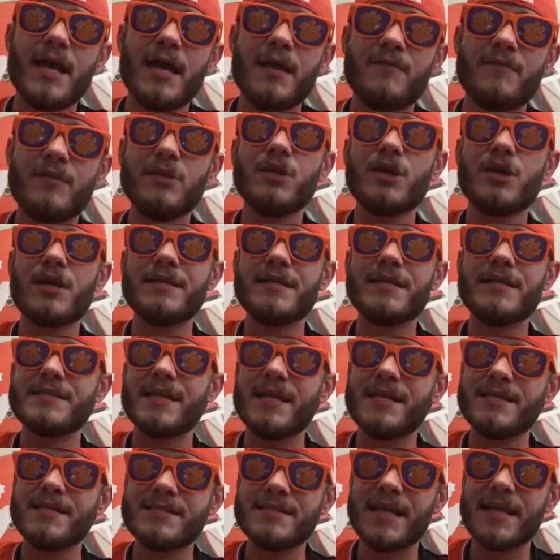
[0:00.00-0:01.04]
If you look at these
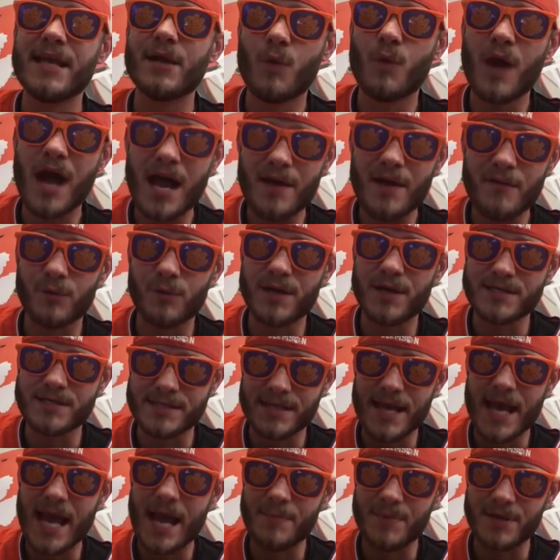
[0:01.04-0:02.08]
in-state rivalries
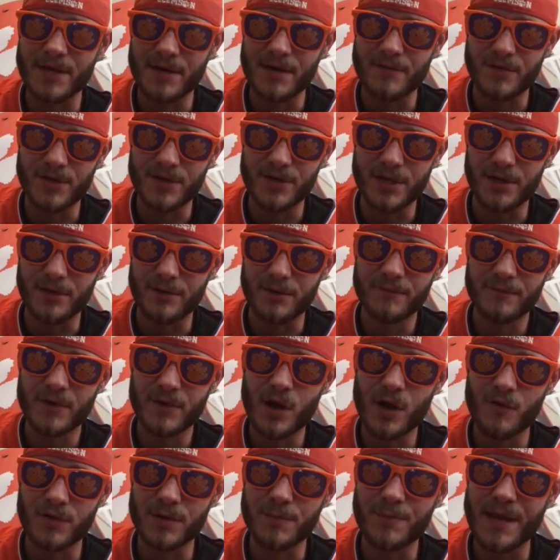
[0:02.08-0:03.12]
that happen every year
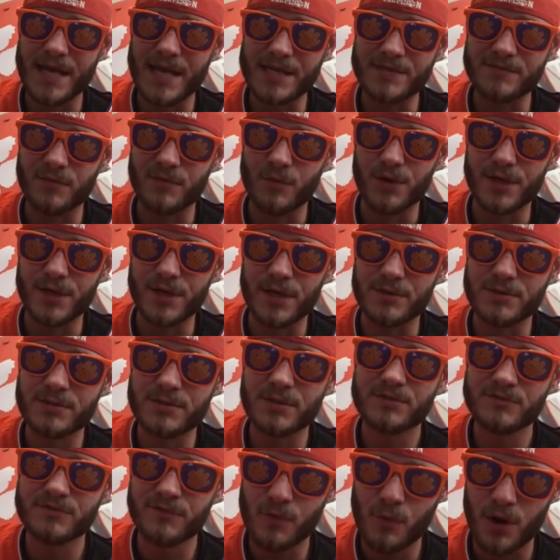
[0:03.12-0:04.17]
over the past 4 years,
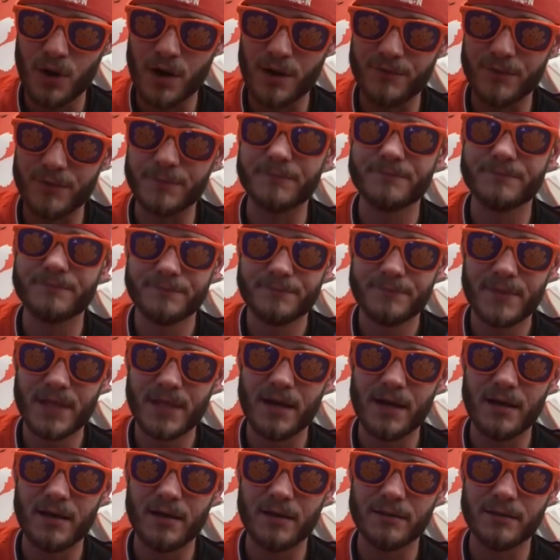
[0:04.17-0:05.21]
there's four of
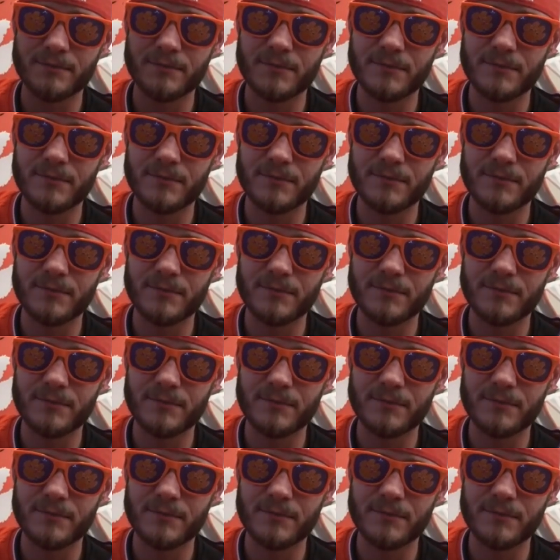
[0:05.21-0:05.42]
them.